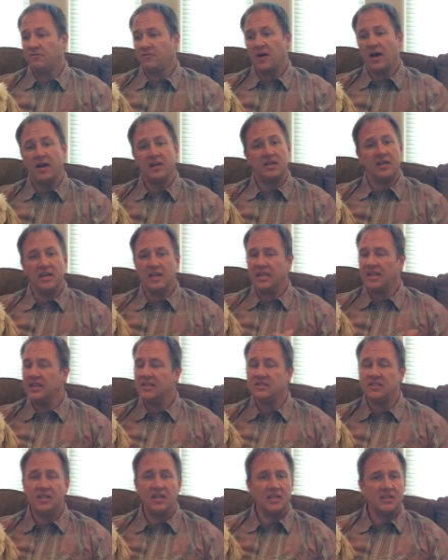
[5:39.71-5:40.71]
find an
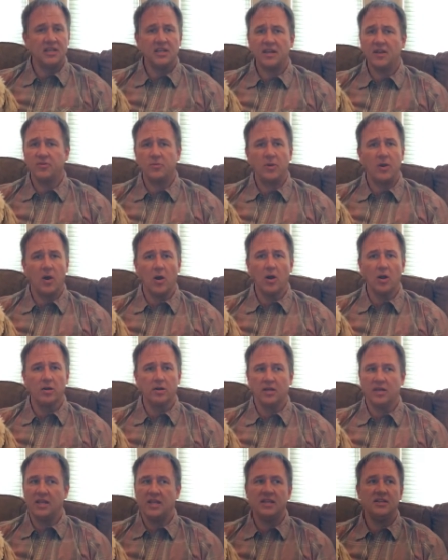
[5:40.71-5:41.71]
easy, it doesn't have to be
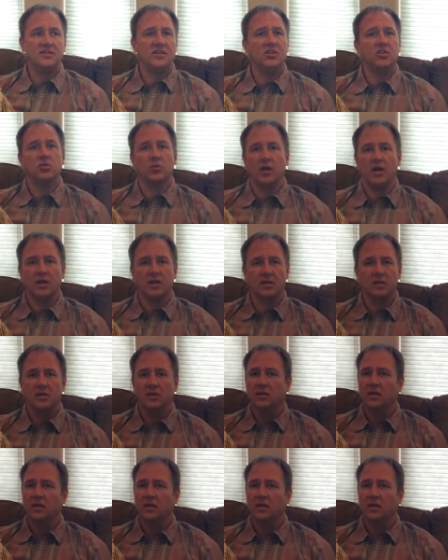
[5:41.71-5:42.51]
hard, an easy trick,